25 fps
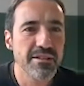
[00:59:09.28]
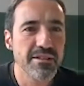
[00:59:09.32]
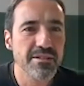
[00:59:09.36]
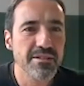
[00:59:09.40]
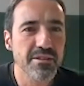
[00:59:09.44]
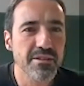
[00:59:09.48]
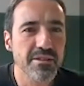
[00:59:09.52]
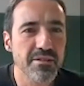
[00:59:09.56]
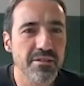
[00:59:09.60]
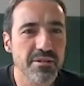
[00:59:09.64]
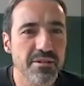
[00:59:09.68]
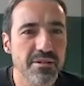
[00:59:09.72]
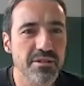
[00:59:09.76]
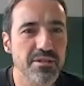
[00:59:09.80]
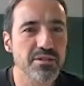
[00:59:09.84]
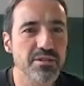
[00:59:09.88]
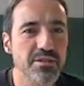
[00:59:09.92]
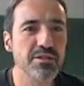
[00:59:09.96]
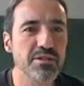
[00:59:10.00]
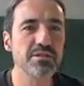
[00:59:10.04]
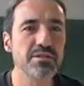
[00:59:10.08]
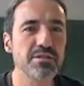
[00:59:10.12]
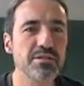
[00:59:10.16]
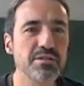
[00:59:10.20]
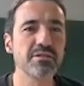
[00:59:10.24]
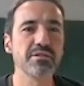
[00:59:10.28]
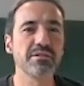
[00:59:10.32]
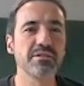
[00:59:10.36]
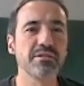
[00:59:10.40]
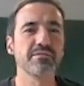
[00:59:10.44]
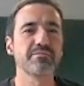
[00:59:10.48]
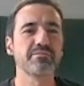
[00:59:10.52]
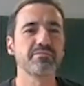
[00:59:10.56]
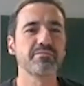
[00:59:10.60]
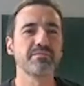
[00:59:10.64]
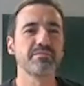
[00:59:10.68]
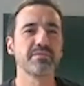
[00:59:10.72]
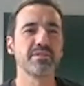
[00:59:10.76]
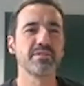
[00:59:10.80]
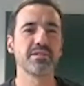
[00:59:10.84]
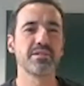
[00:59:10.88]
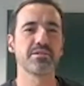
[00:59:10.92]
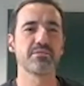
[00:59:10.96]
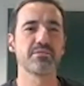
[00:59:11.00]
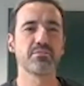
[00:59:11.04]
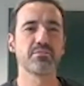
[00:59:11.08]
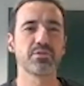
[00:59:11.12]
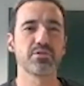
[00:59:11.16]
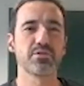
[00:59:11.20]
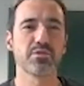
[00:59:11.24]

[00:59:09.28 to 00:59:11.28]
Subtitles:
So it's just, it's much